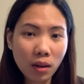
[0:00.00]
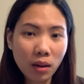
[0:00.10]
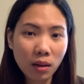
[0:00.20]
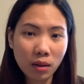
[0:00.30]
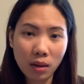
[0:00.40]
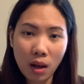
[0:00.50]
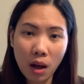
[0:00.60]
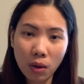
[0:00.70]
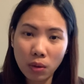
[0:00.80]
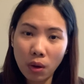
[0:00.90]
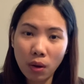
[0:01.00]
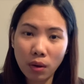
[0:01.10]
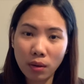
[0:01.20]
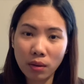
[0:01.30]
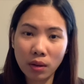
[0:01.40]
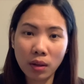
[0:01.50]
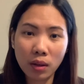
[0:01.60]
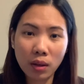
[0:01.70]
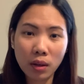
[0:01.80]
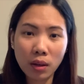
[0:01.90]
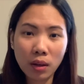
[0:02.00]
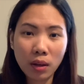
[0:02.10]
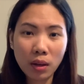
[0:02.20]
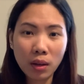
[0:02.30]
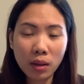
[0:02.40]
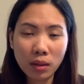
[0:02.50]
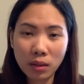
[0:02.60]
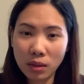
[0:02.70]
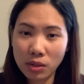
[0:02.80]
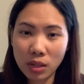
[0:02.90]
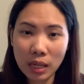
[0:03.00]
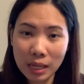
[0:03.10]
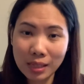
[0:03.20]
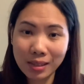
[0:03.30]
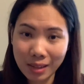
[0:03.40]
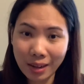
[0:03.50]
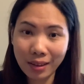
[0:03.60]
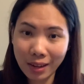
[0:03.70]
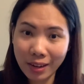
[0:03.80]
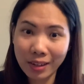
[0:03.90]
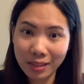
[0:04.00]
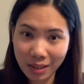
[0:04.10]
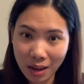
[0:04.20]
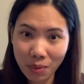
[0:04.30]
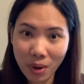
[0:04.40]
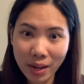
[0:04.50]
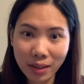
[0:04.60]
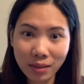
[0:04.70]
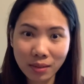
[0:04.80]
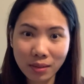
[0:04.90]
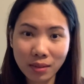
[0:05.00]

how long did he stayed here in Taiwan,